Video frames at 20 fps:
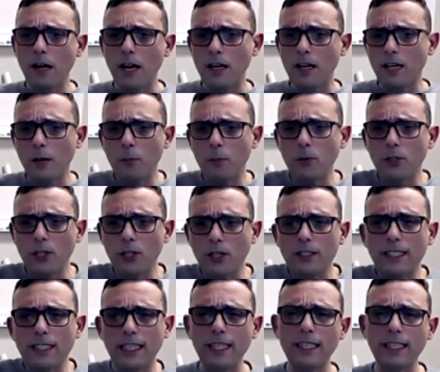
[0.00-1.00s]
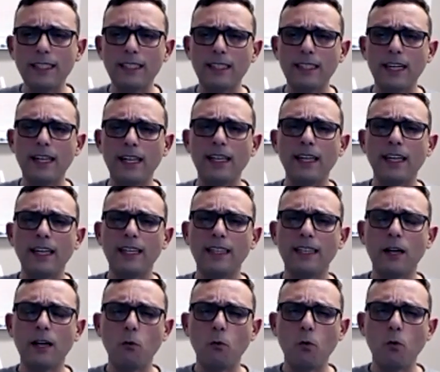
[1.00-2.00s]
a, couple young kids that
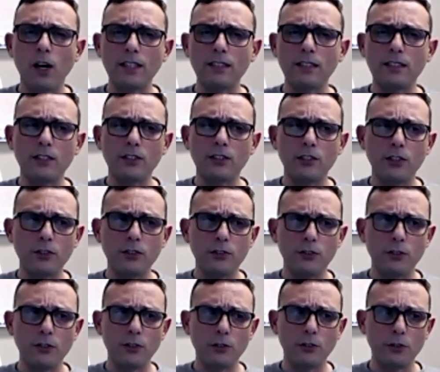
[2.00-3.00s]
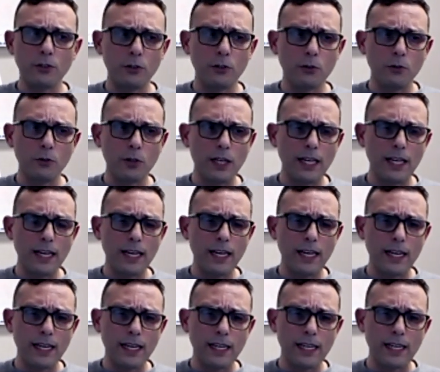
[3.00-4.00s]
that wanted to do
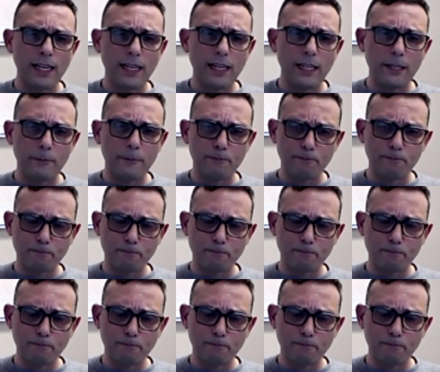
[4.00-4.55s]
a. Um,